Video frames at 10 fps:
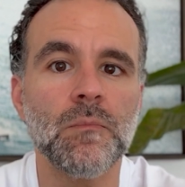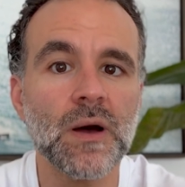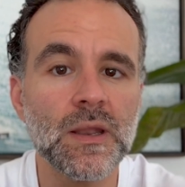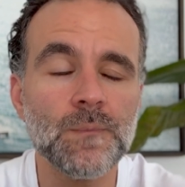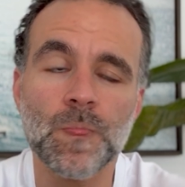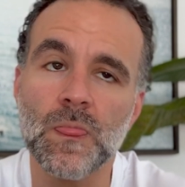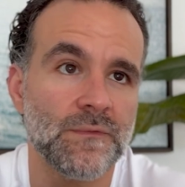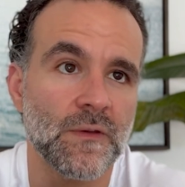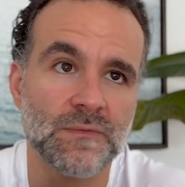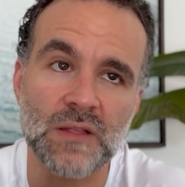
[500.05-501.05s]
But
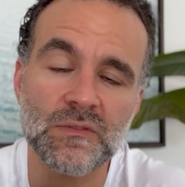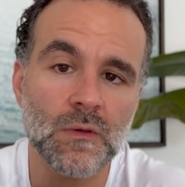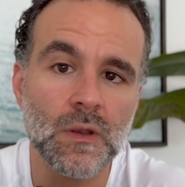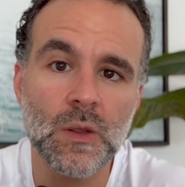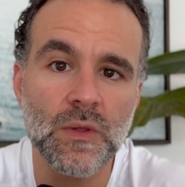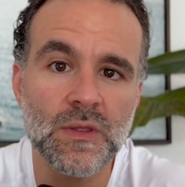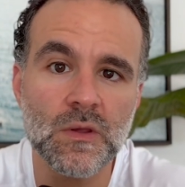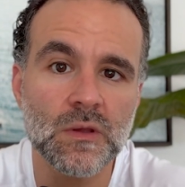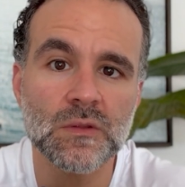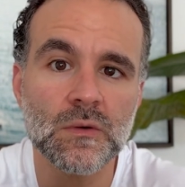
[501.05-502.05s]
if that's the only way that
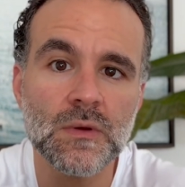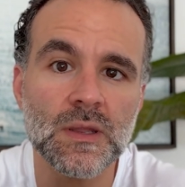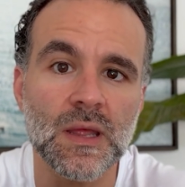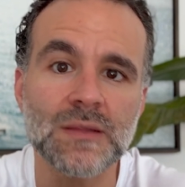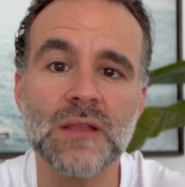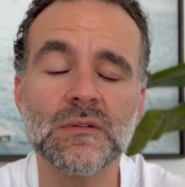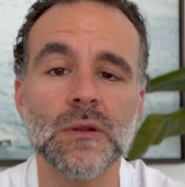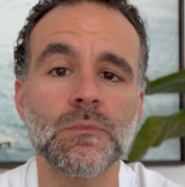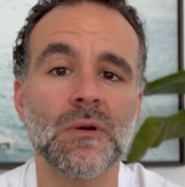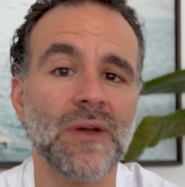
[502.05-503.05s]
you can do it and that's going
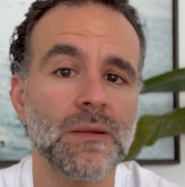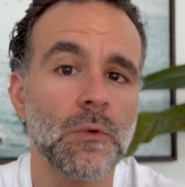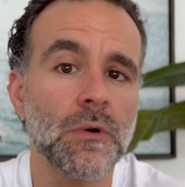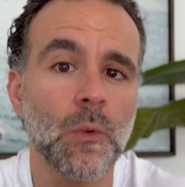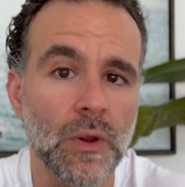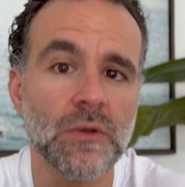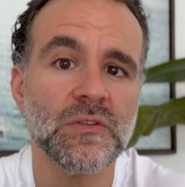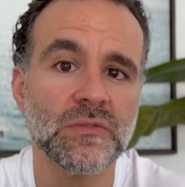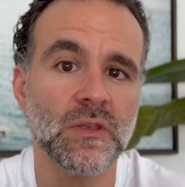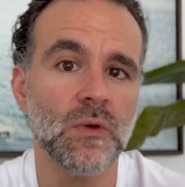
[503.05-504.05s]
to provide more
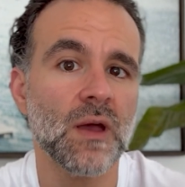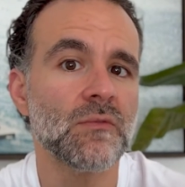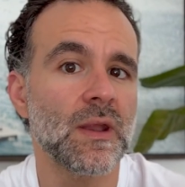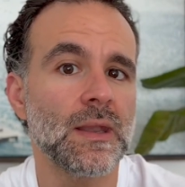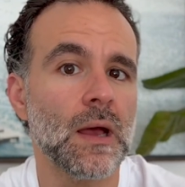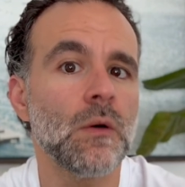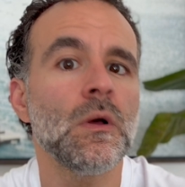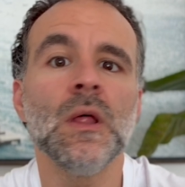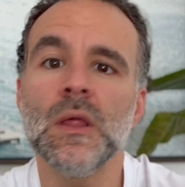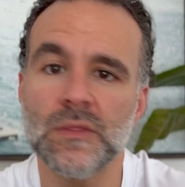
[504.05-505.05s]
awareness than you have right now,
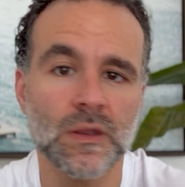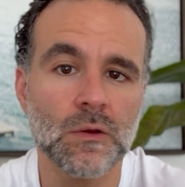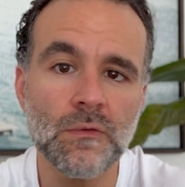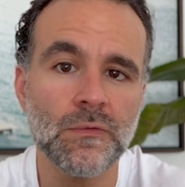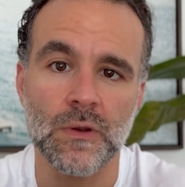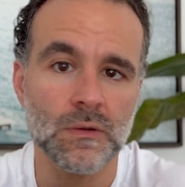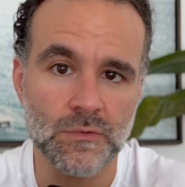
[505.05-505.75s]
then go for it.